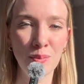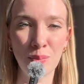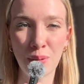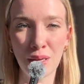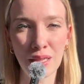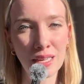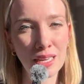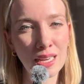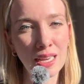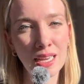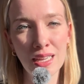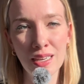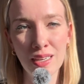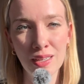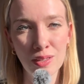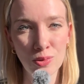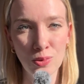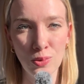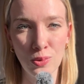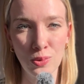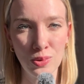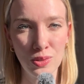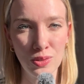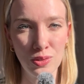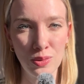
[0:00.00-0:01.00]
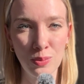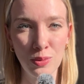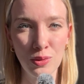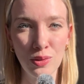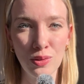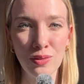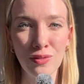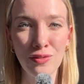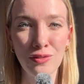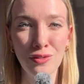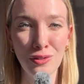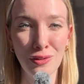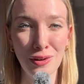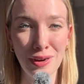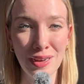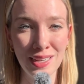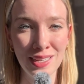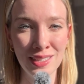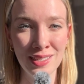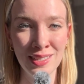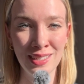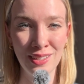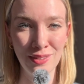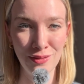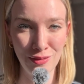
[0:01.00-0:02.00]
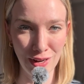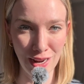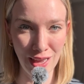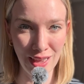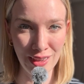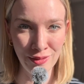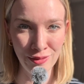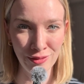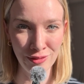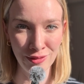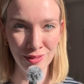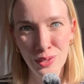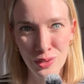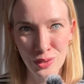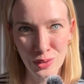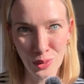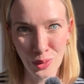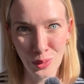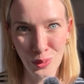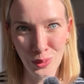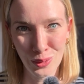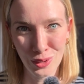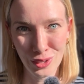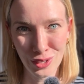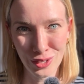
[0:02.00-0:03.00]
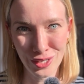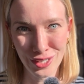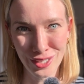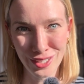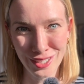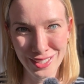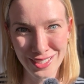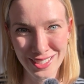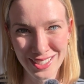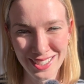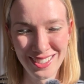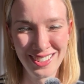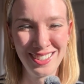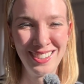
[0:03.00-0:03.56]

by the inexhaustible variety of life. So good.